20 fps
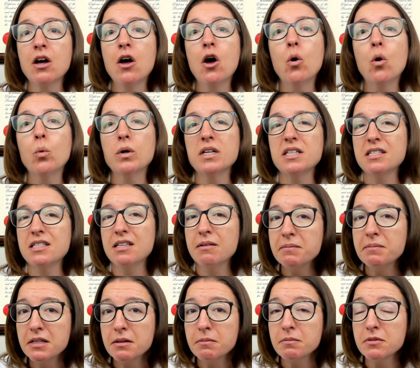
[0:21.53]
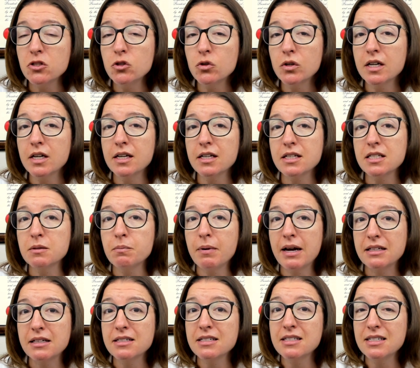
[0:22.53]
what symptoms you can
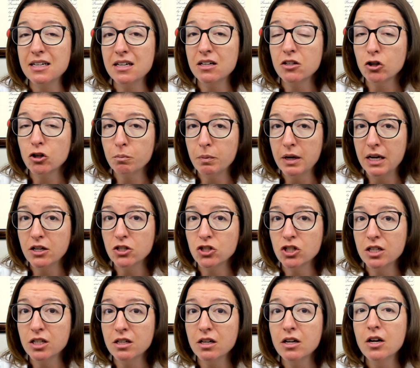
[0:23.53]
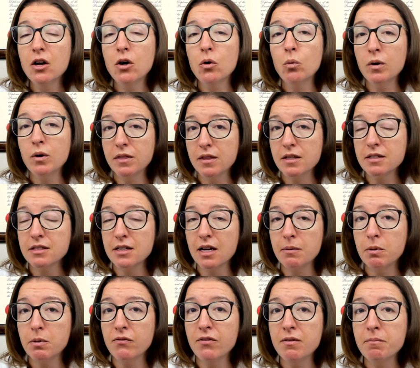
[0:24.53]
expect to see in your patient with this type
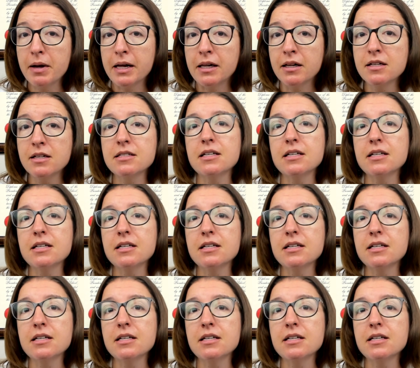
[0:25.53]
of imbalance,